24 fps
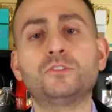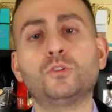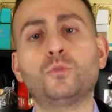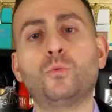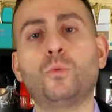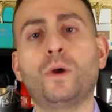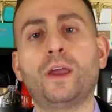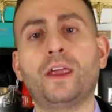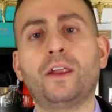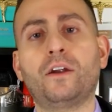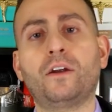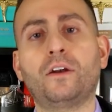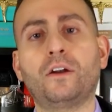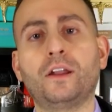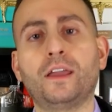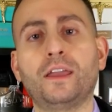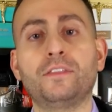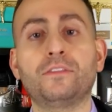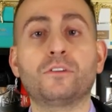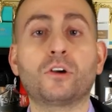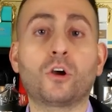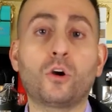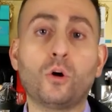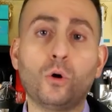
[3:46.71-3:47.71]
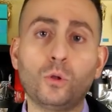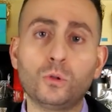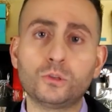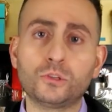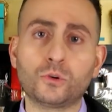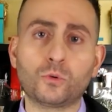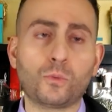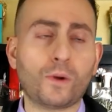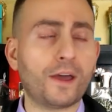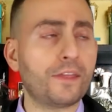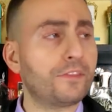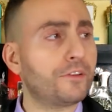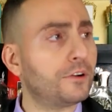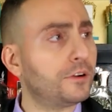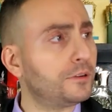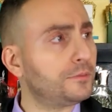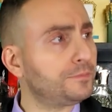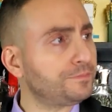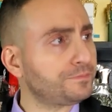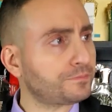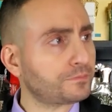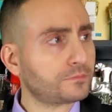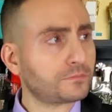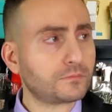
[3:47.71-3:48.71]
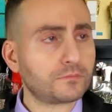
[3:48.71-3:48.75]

to wear in the colder weather,